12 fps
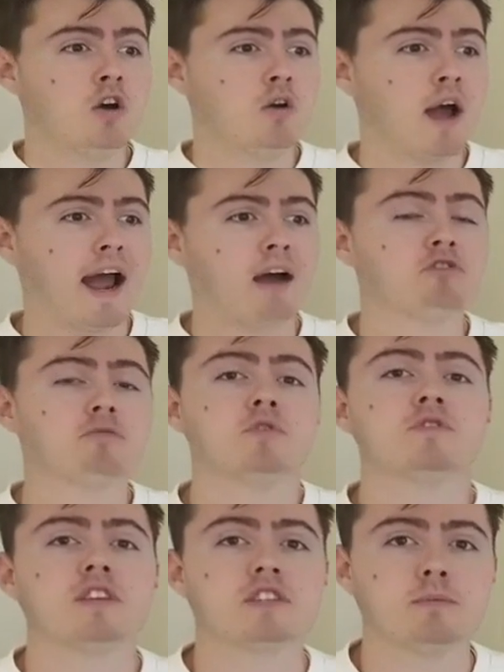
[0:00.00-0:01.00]
how your
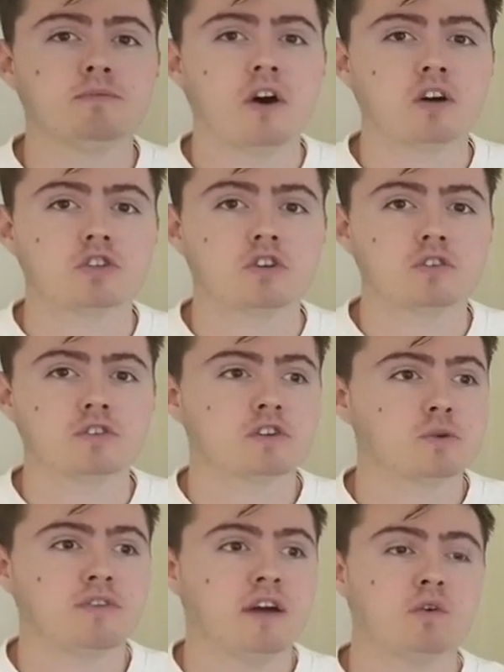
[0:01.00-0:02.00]
immune system functions.
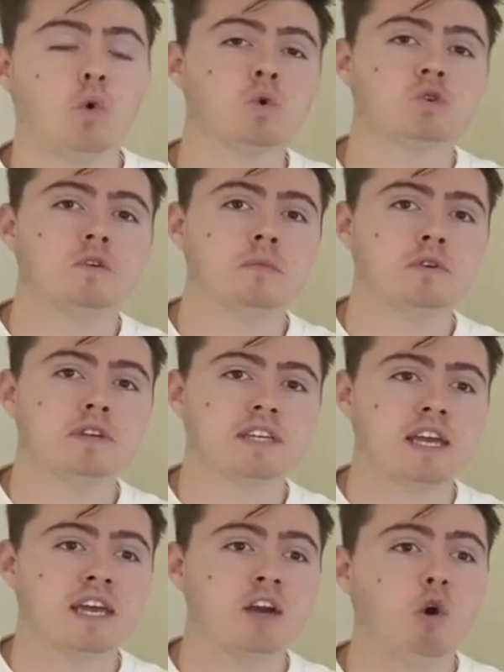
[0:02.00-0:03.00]
So if you have
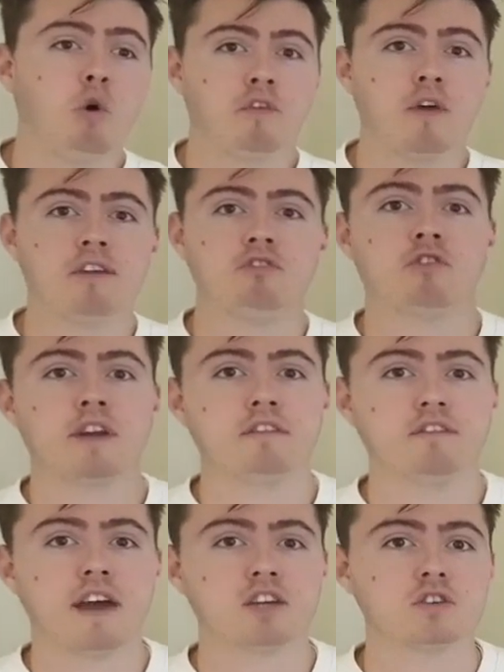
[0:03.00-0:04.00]
autoimmunity, or if you have chronic
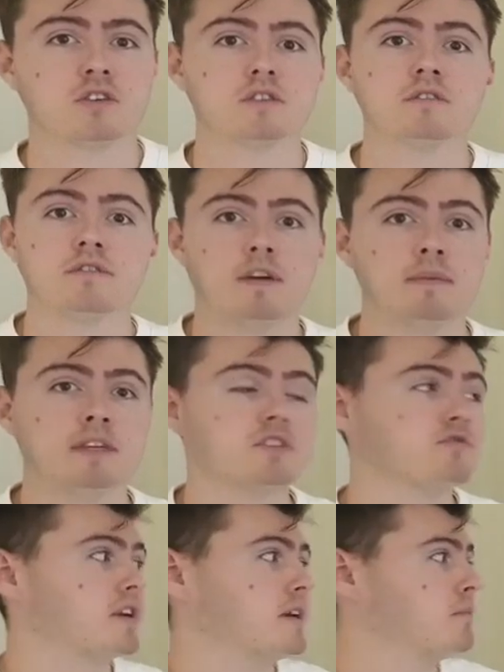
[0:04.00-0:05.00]
infections, vitamin D
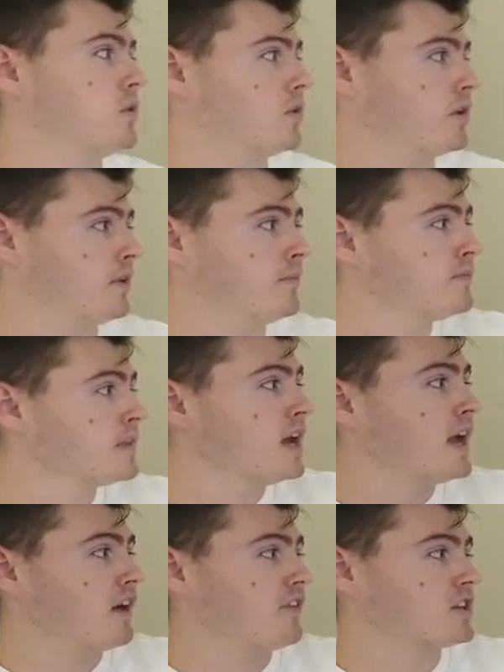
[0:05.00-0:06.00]
is really important.
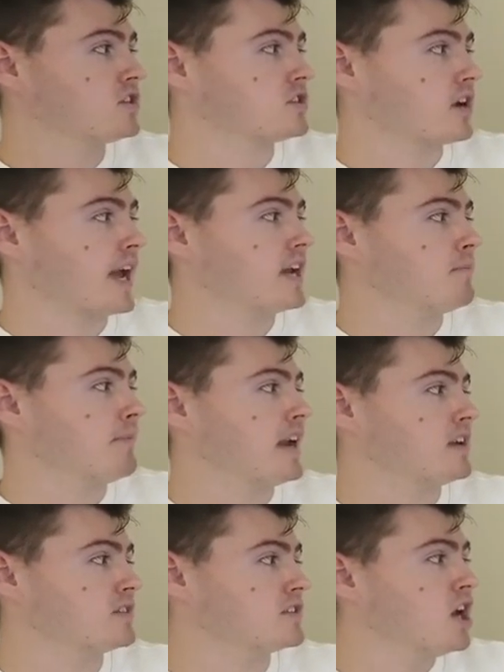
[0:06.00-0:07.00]
It affects your circadian
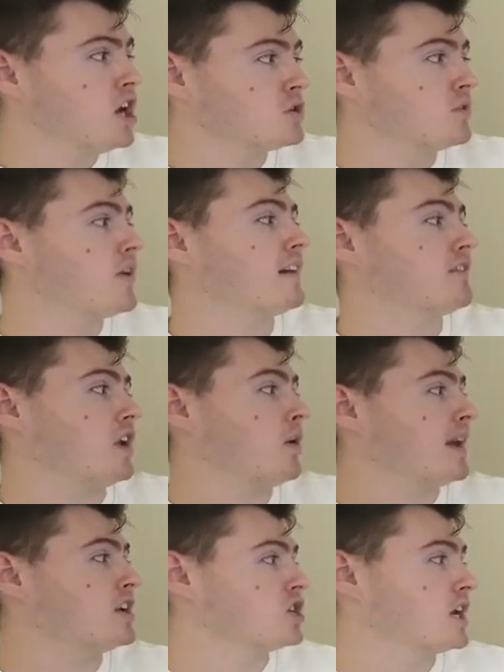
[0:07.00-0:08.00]
balance. So if you have low
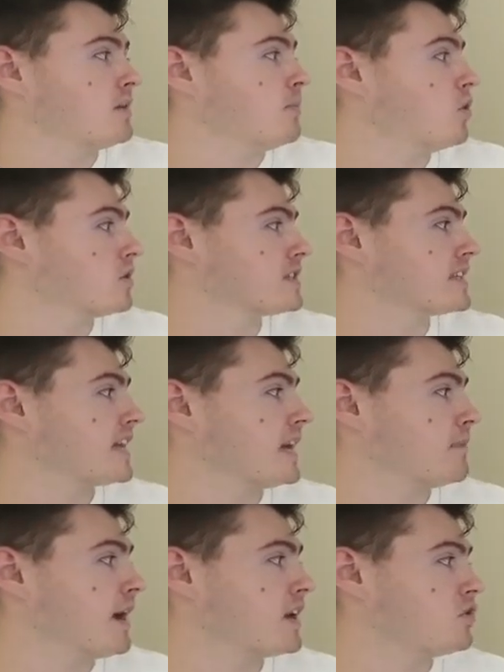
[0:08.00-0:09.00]
energy, poor
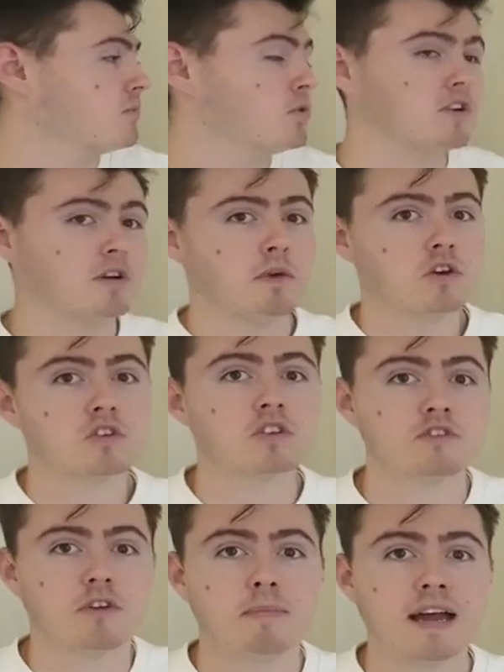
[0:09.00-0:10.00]
sleep, and your mood and
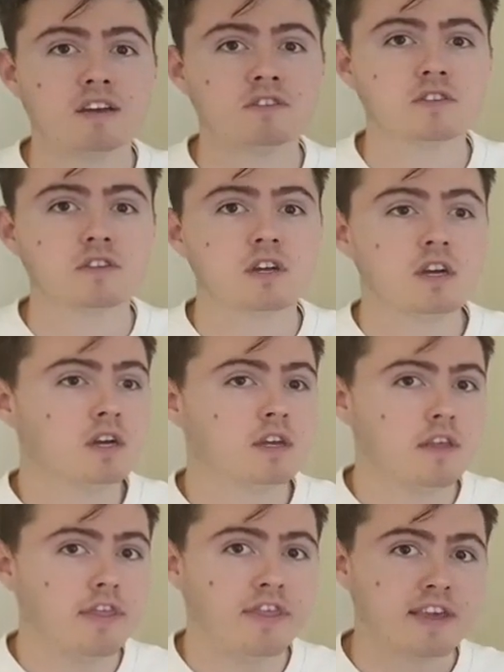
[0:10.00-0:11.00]
emotions are imbalanced,
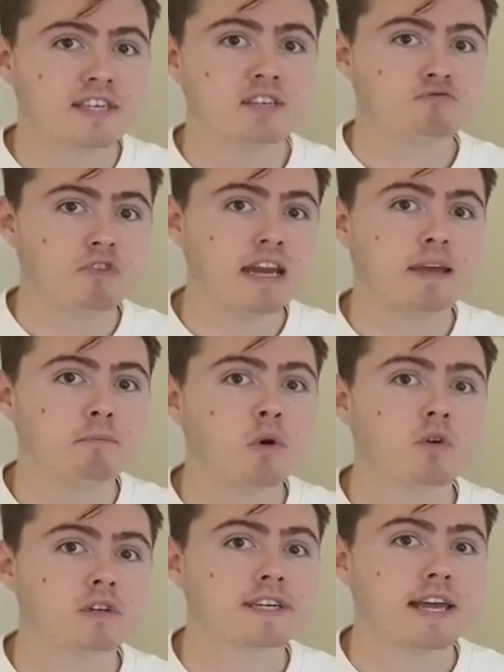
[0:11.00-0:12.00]
this is really
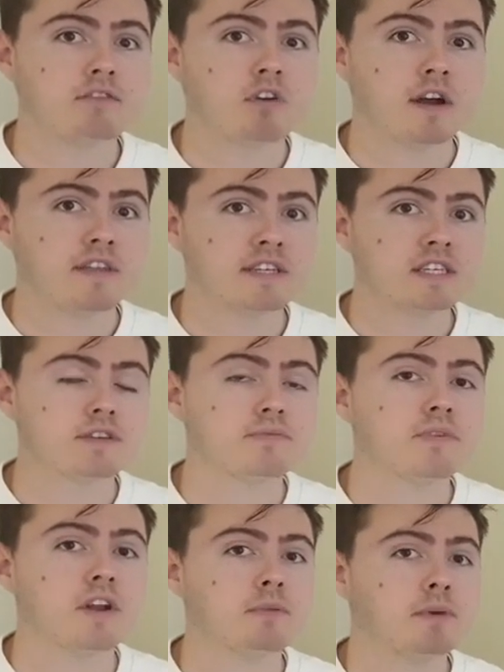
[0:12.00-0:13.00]
important to get right. This is a
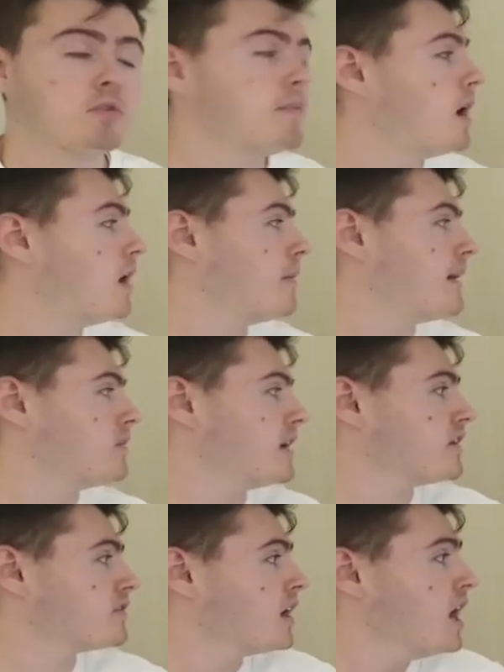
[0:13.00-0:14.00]
fundamental part about
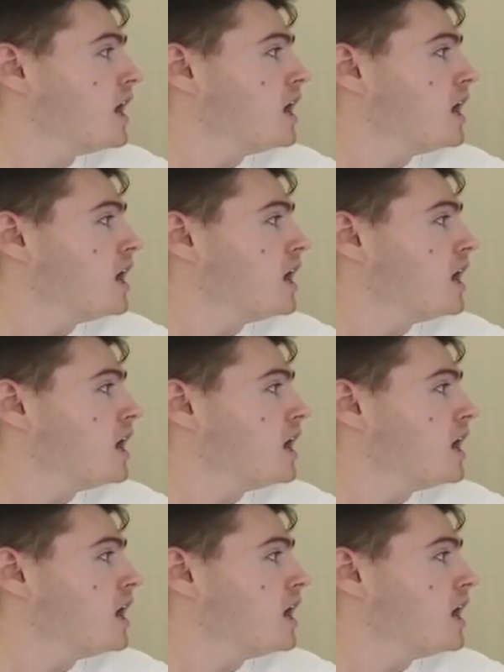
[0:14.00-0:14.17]
this.